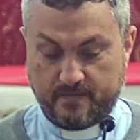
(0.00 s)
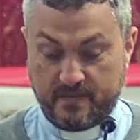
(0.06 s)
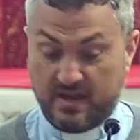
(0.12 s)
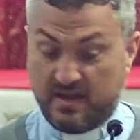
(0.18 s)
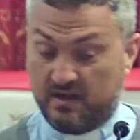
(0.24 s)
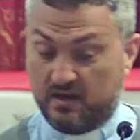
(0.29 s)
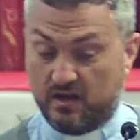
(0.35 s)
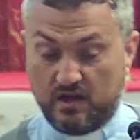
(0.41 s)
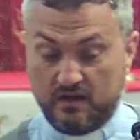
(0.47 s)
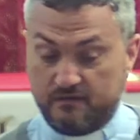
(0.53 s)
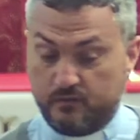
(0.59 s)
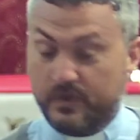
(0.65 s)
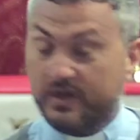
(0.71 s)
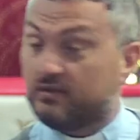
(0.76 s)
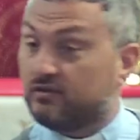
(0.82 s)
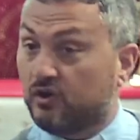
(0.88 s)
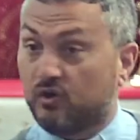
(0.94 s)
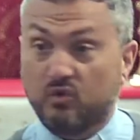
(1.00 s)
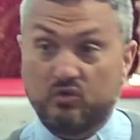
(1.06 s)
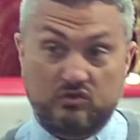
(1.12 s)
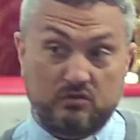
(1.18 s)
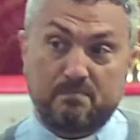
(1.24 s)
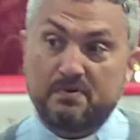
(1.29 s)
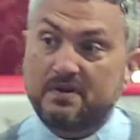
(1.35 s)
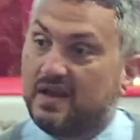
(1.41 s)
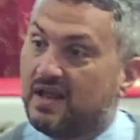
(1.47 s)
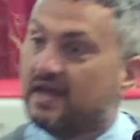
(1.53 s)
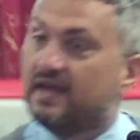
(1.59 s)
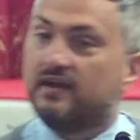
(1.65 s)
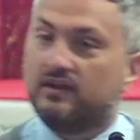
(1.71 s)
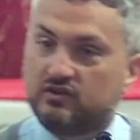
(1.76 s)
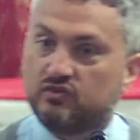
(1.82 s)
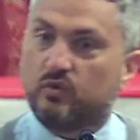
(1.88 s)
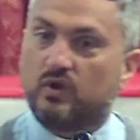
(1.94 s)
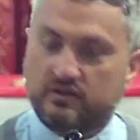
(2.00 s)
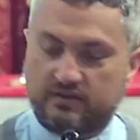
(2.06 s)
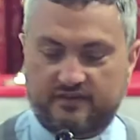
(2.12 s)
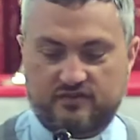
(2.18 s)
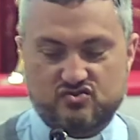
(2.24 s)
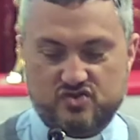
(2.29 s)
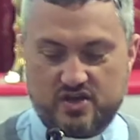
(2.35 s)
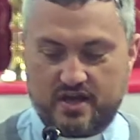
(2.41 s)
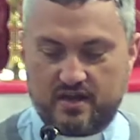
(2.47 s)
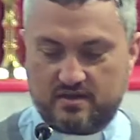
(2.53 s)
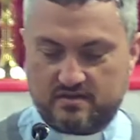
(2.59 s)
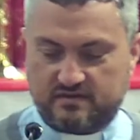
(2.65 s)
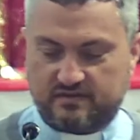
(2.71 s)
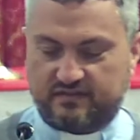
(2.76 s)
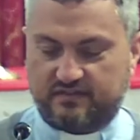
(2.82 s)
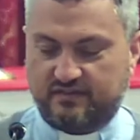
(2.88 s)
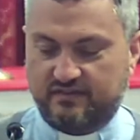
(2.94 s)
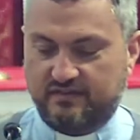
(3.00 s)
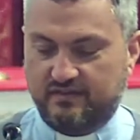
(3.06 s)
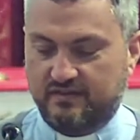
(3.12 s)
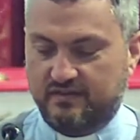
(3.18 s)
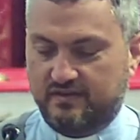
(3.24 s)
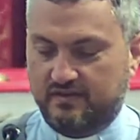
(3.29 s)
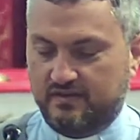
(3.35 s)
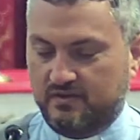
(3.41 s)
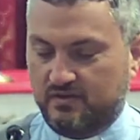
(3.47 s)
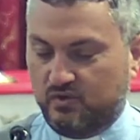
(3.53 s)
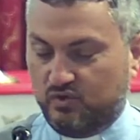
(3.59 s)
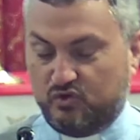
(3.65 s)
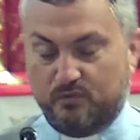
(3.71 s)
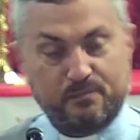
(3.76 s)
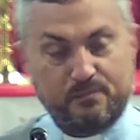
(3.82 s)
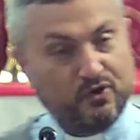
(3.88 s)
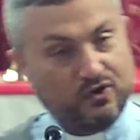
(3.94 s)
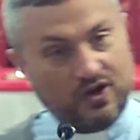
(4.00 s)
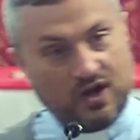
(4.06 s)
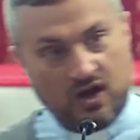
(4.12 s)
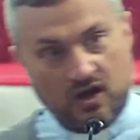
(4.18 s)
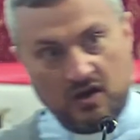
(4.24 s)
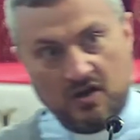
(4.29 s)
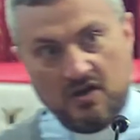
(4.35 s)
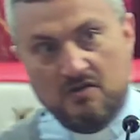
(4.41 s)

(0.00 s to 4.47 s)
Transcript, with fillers: In life, we're told to play to our strengths or to put our